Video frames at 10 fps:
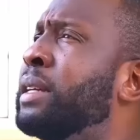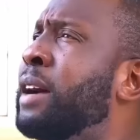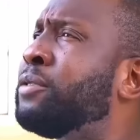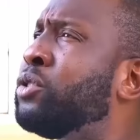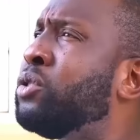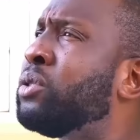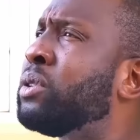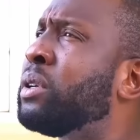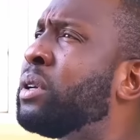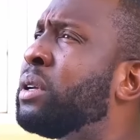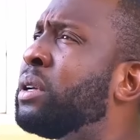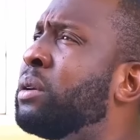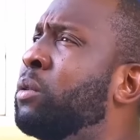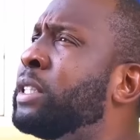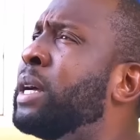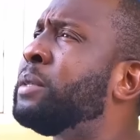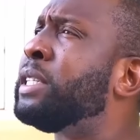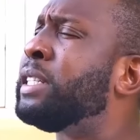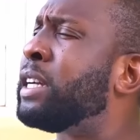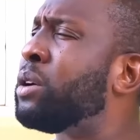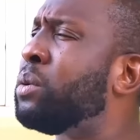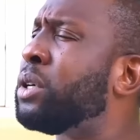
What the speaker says: Afternoon. What time is it? Check your